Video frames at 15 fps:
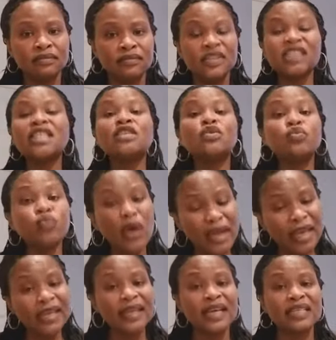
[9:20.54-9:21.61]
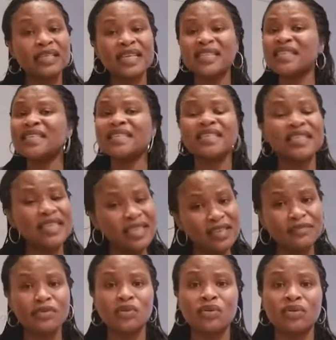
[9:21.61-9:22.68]
This is wickedness and this is
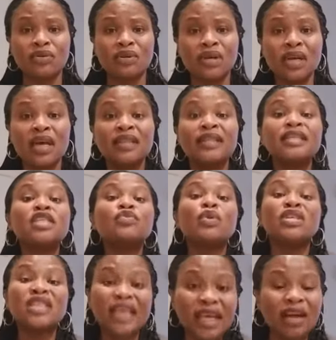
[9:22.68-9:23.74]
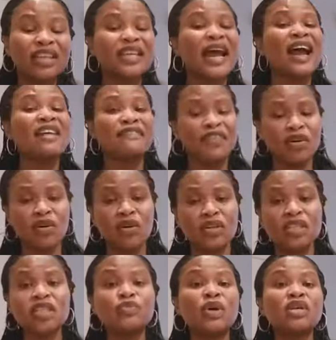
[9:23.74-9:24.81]
evil. This is what's killing Africa.
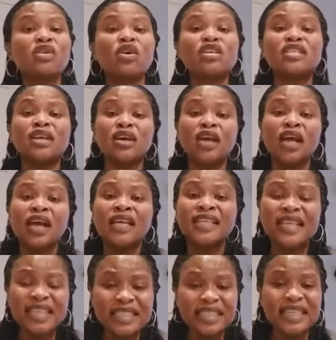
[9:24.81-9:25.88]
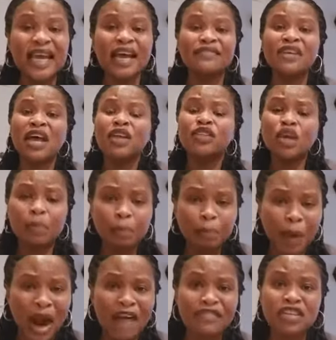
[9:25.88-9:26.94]
This is what caused the death, the
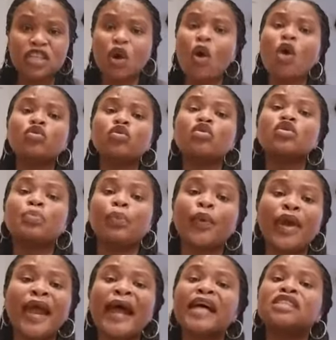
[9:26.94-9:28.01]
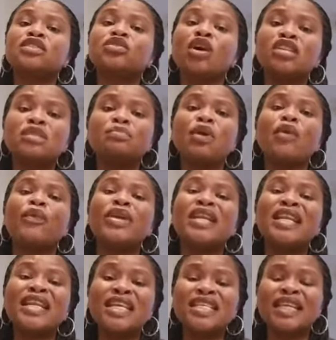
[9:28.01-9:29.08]
poverty. All those prayers has nothing but
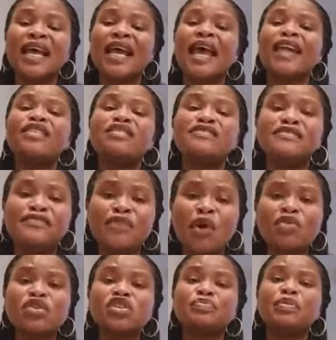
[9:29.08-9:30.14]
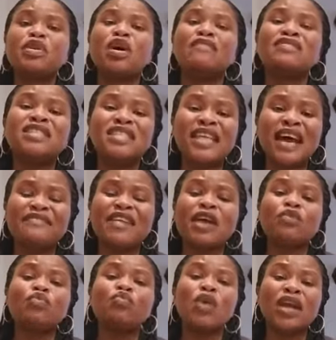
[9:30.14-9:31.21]
release and invoke the spirit of death
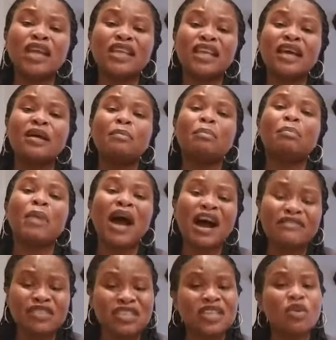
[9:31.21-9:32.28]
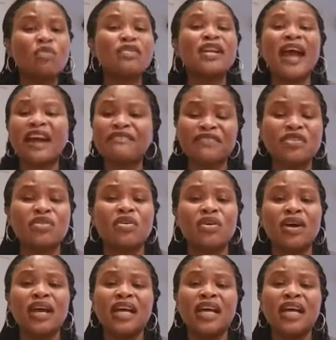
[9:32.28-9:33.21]
and wickedness and poverty over Africa.